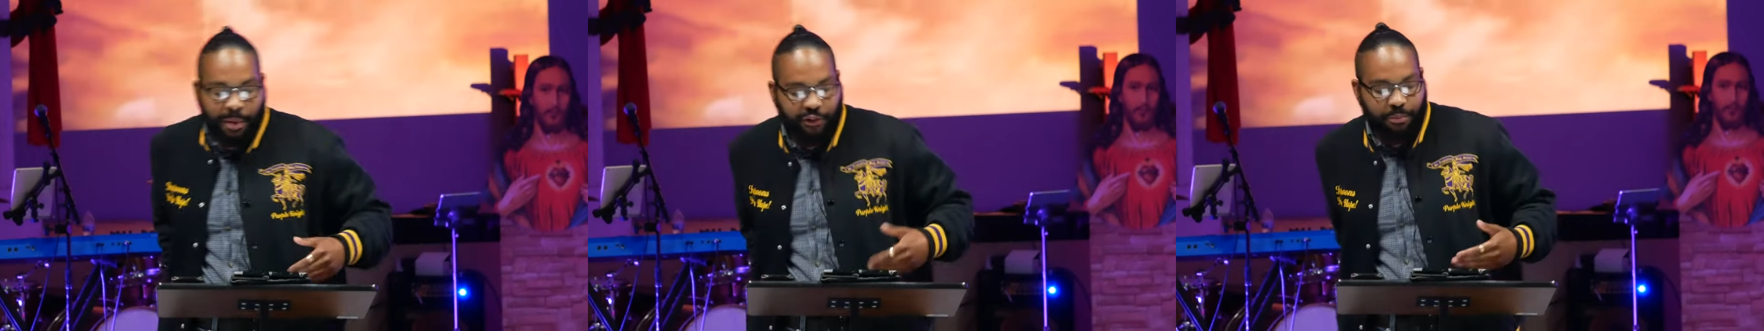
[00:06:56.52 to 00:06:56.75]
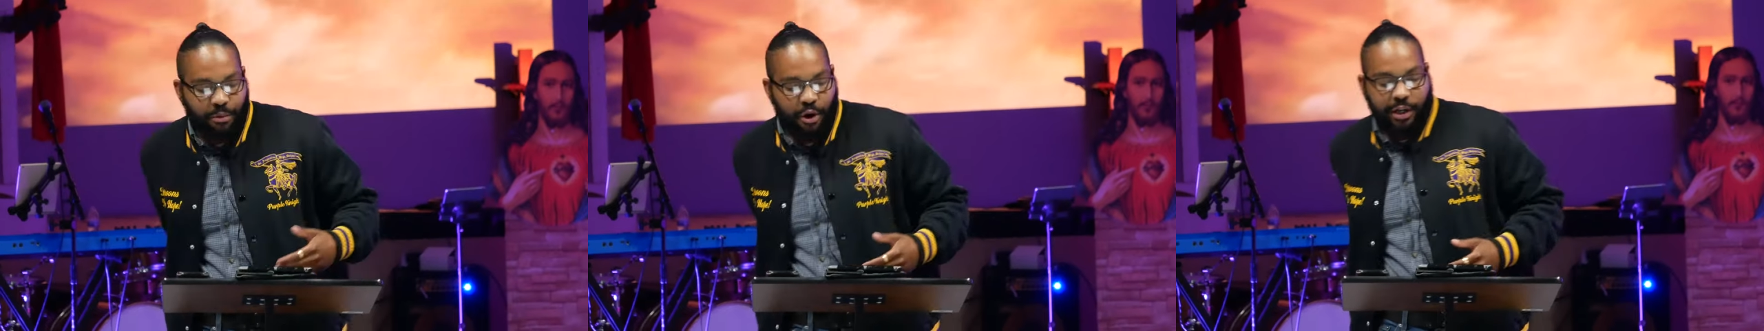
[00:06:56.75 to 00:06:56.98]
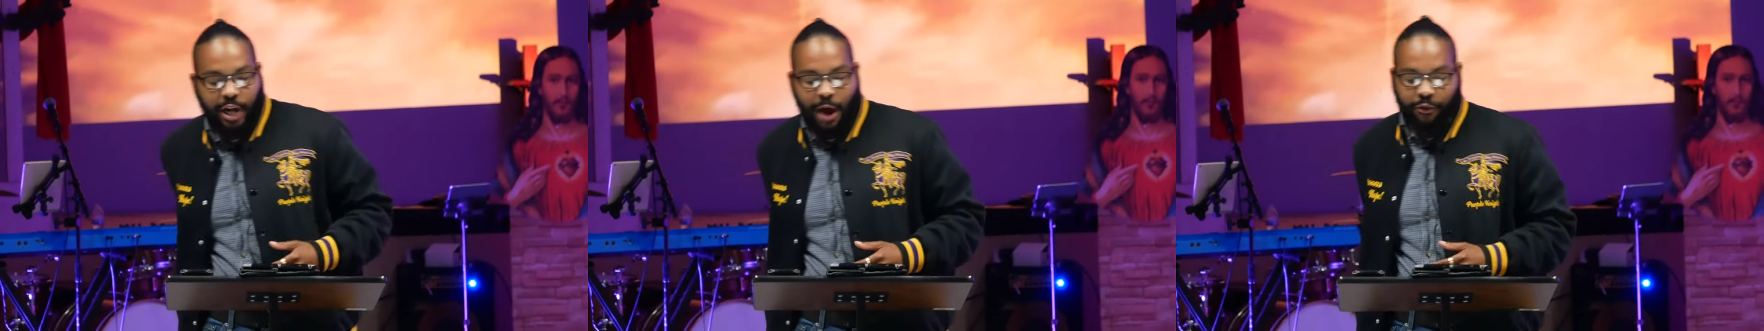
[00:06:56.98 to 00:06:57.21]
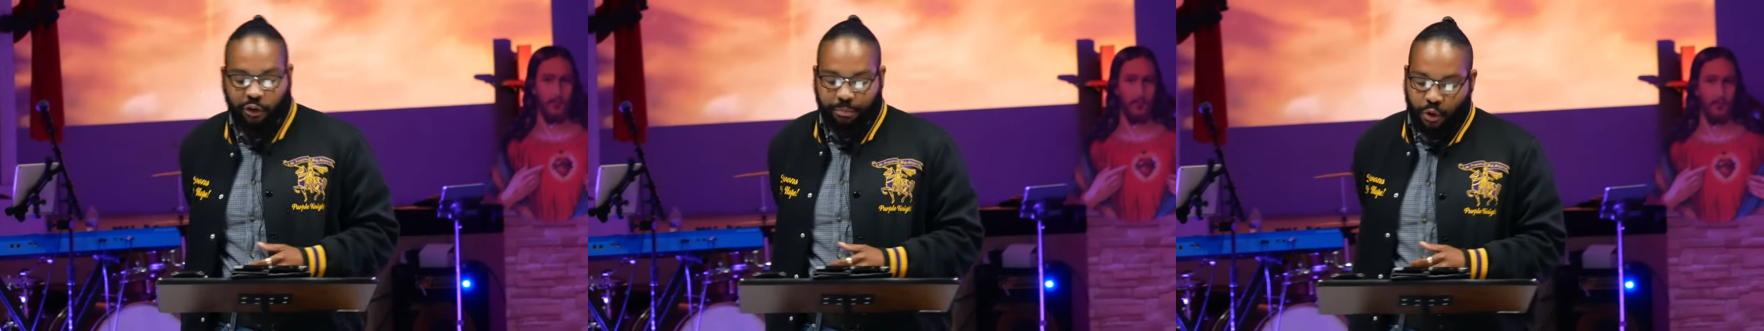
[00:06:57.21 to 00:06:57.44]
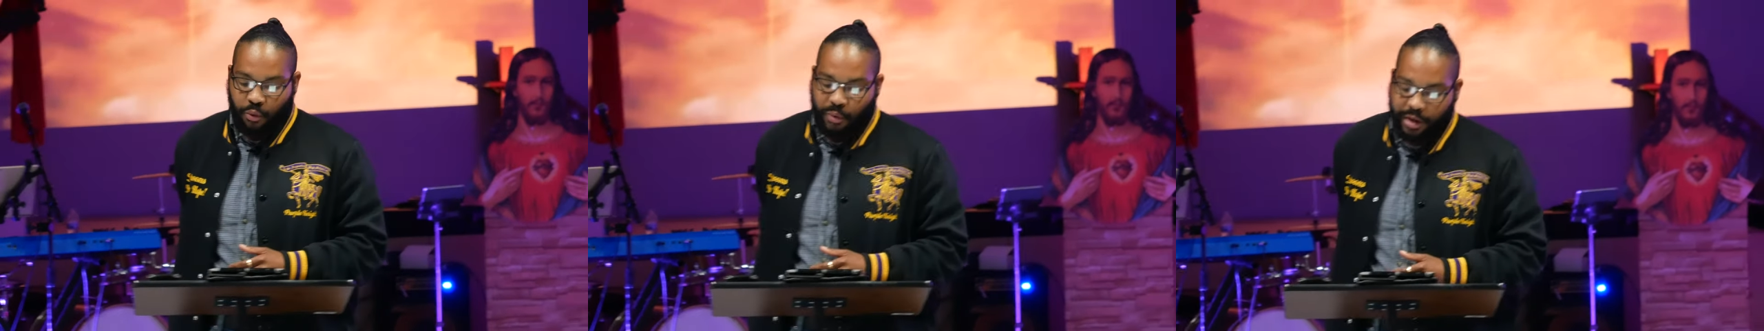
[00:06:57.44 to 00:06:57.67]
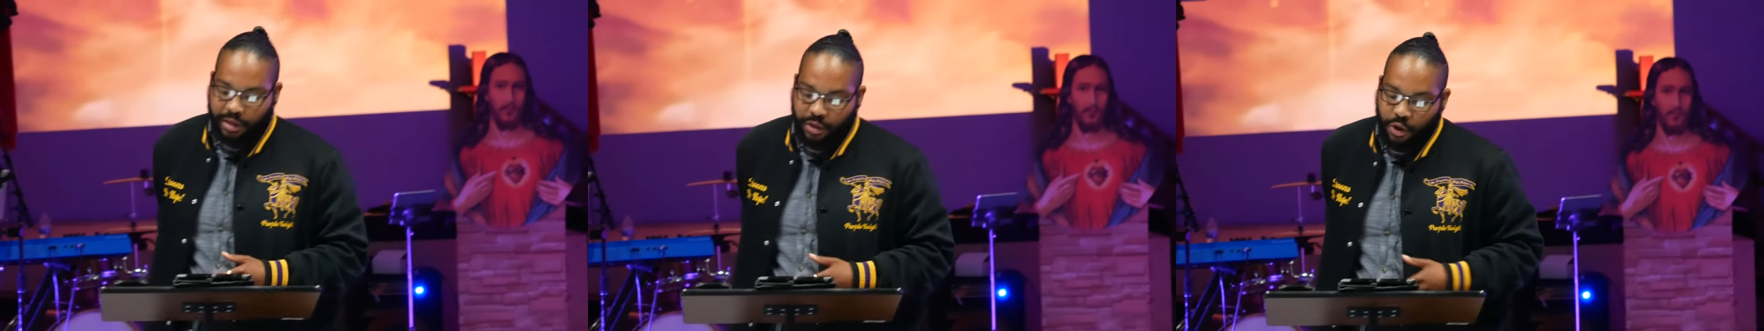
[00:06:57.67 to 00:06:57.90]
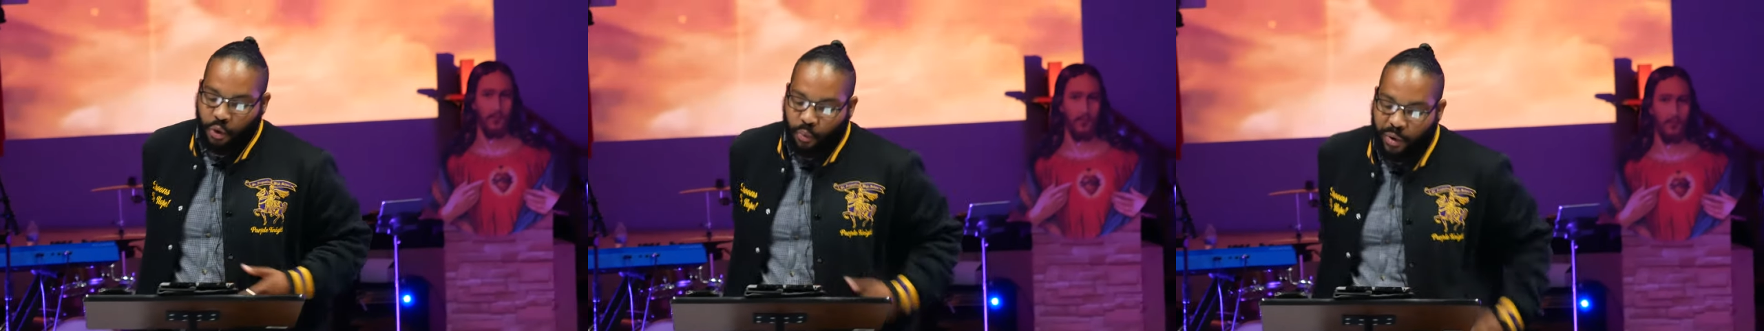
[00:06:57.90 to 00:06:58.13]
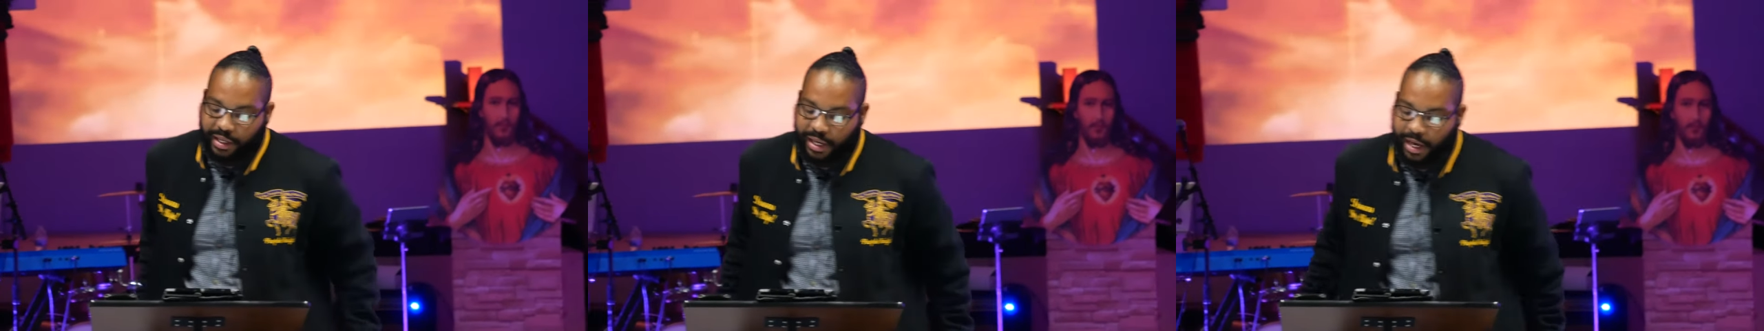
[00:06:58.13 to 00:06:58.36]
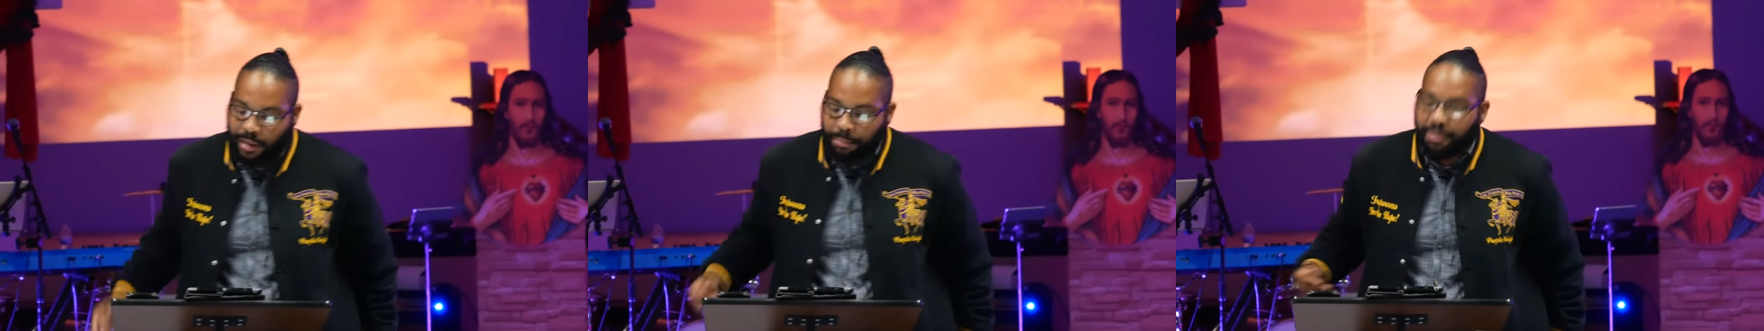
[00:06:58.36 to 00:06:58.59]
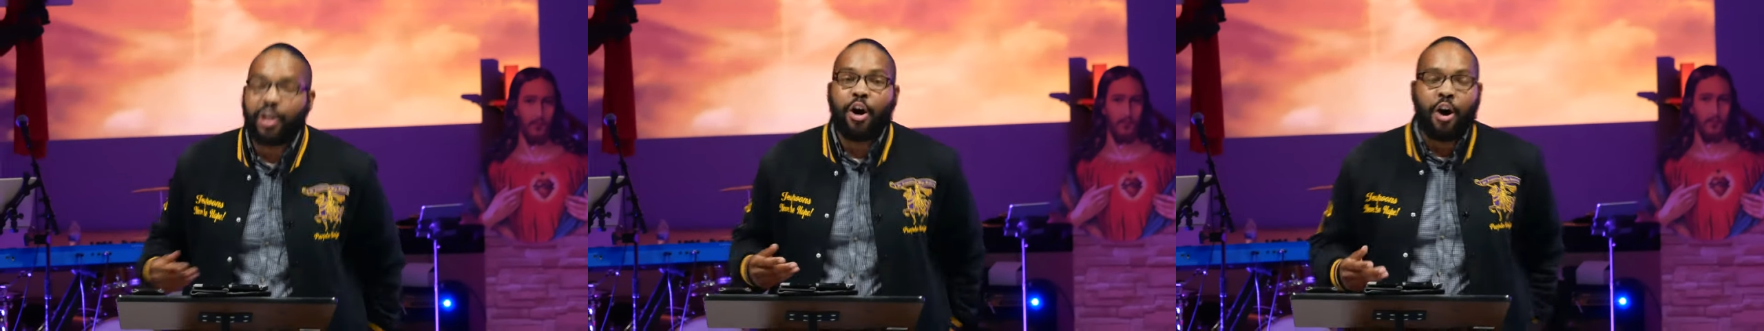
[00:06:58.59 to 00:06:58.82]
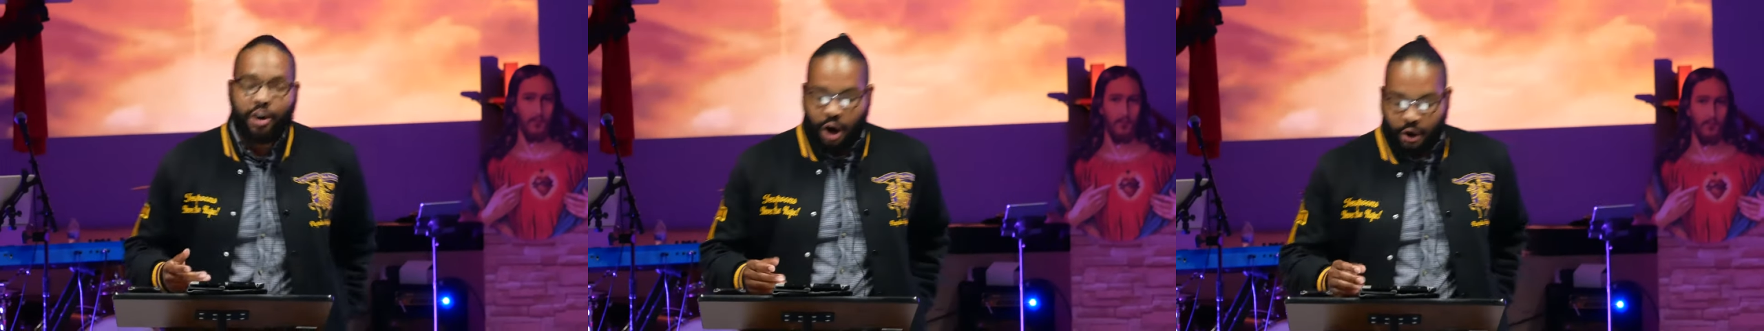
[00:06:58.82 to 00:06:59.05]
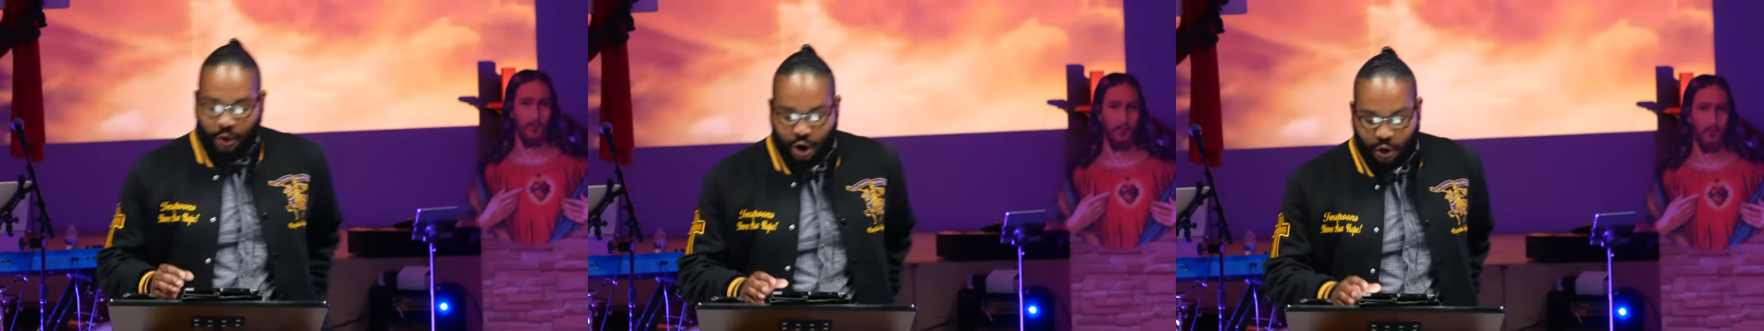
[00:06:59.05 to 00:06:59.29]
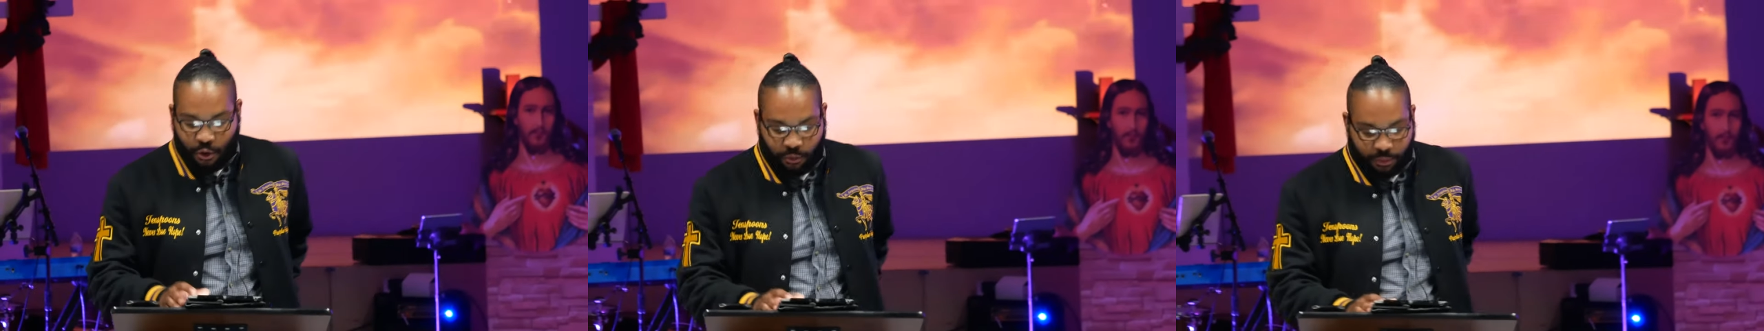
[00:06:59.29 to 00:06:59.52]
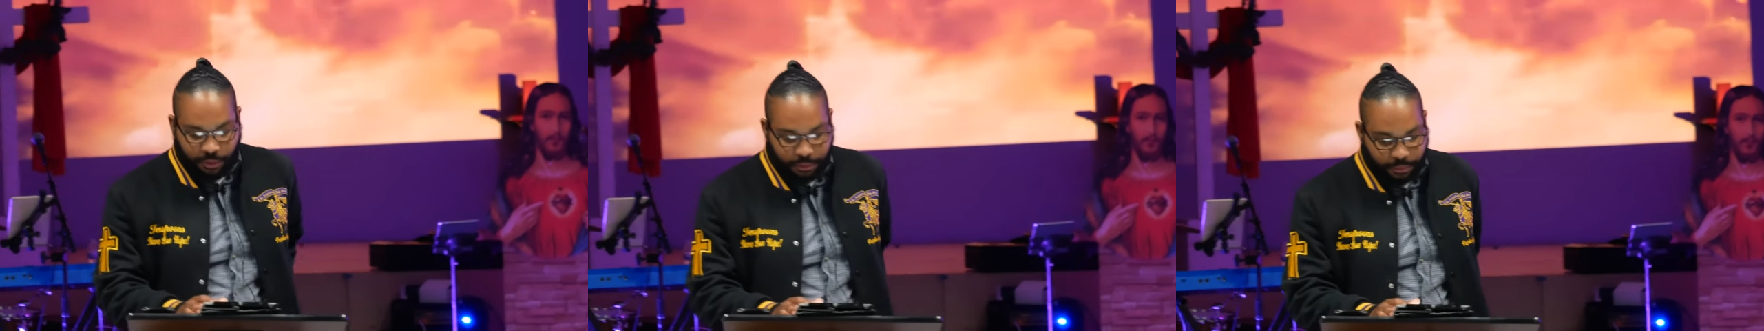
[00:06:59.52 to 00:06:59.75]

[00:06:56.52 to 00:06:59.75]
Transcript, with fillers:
Speaker 1: much more comfortable when we can be on our own